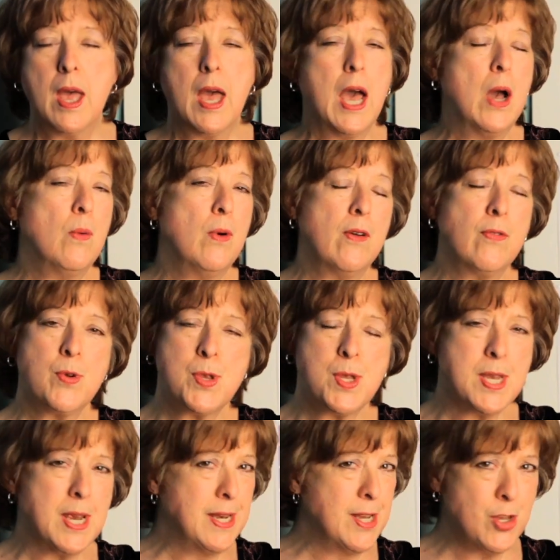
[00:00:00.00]
However,
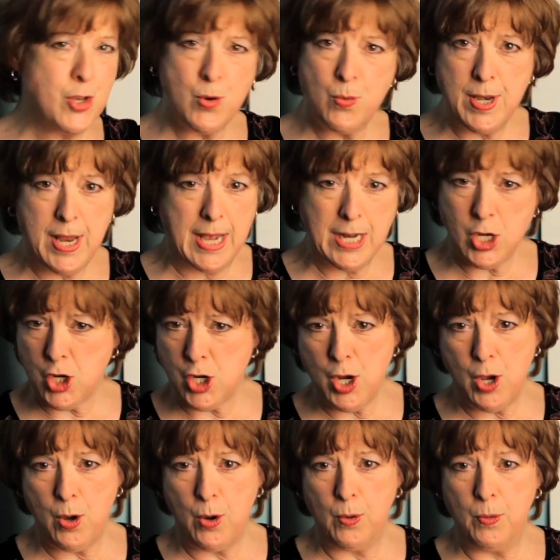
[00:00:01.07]
studies do not
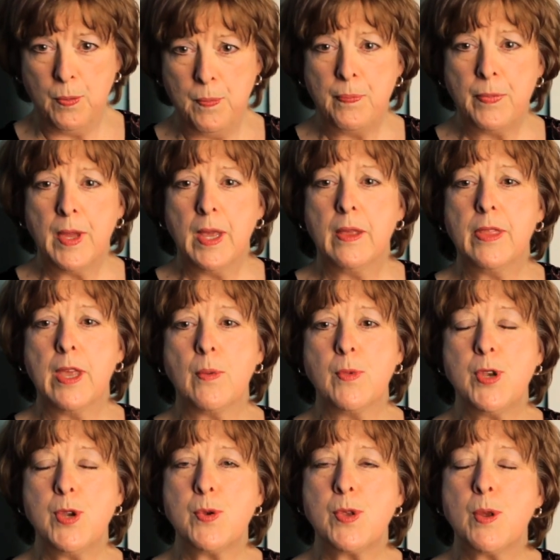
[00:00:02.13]
show that
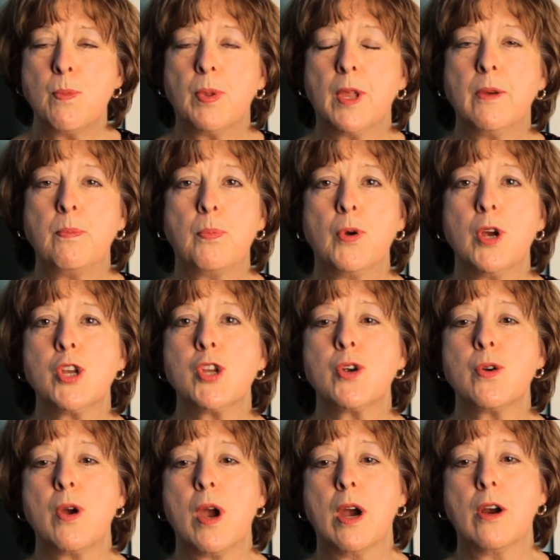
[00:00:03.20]
reducing blood
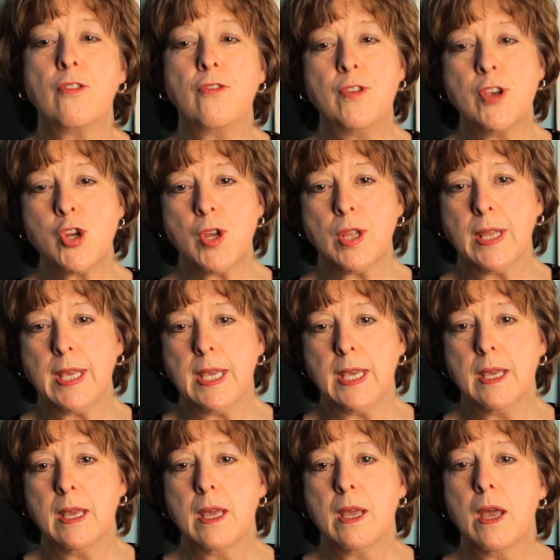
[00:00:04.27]
pressure
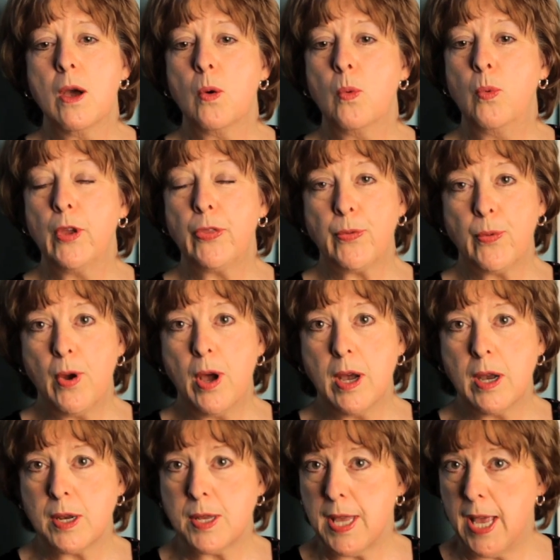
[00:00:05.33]
artificially with
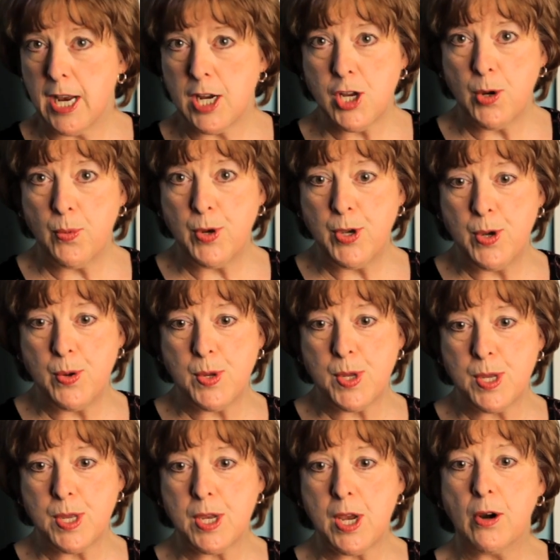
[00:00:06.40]
drugs actually
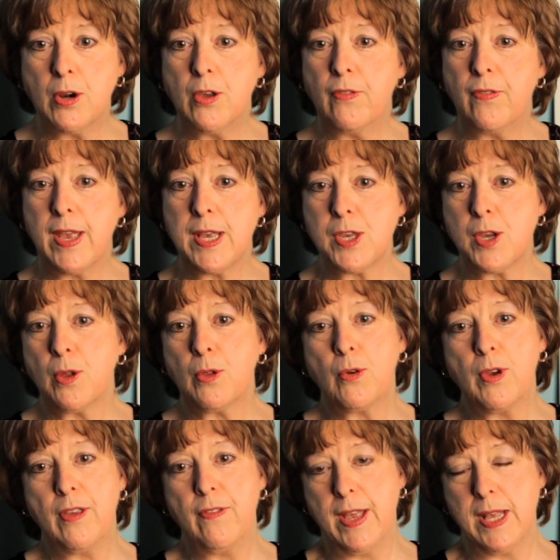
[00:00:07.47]
reduces
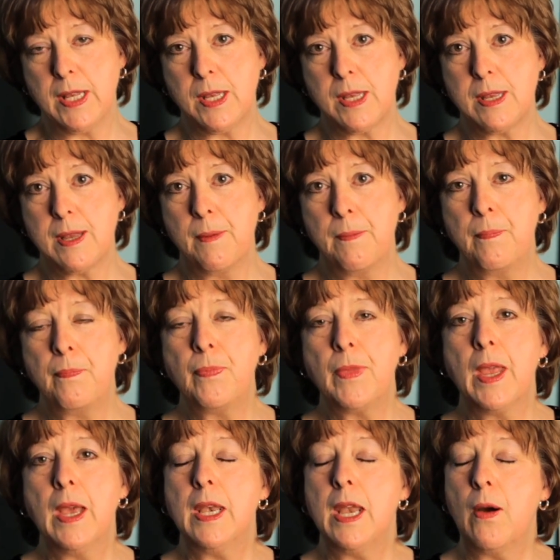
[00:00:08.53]
cardiovascular events.
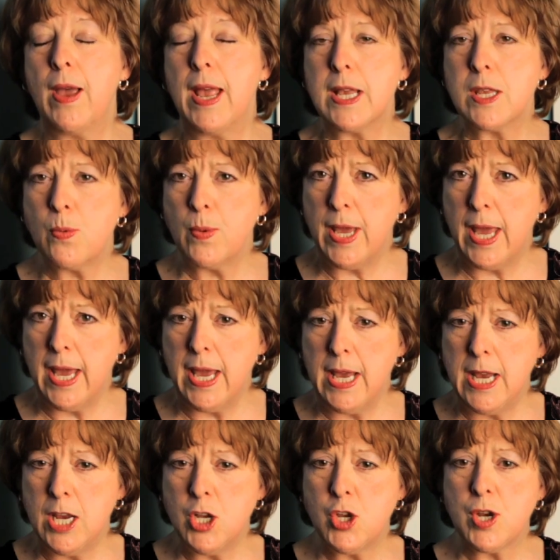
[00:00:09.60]
Now, as we
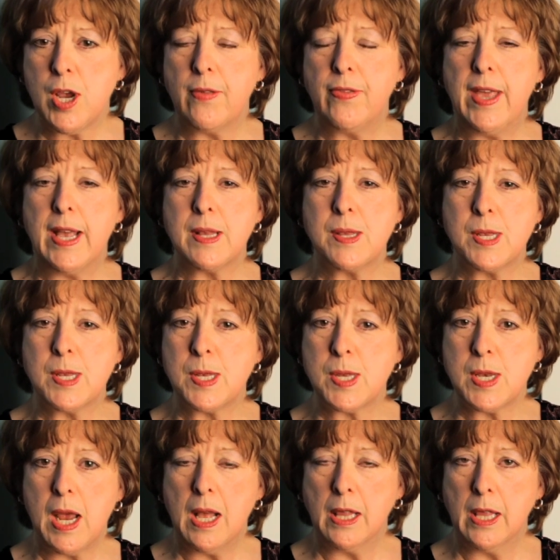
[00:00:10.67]
age, that
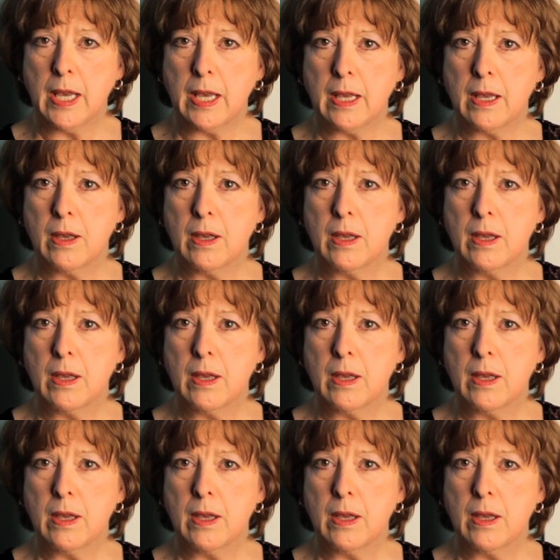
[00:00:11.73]
systolic